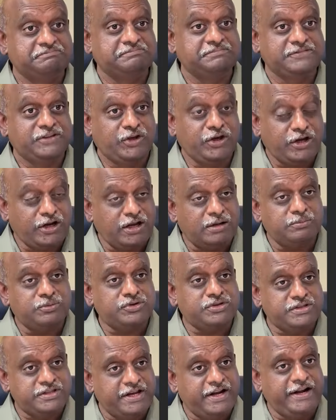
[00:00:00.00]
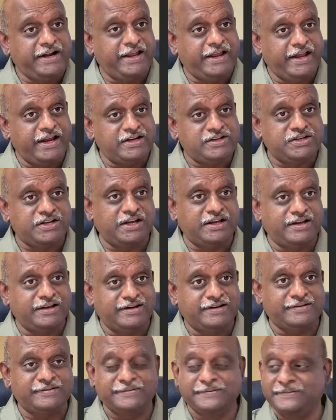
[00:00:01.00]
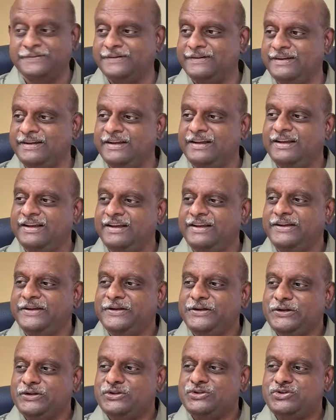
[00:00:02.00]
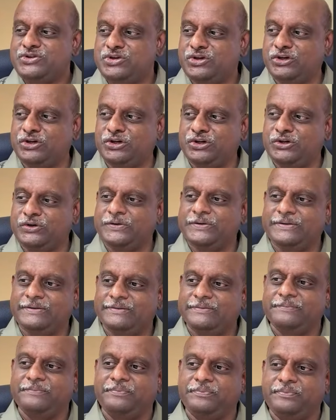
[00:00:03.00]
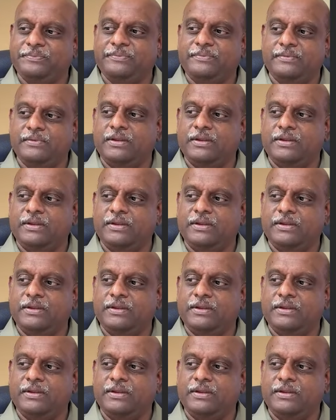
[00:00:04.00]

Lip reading: You're almost 3 decades younger. So,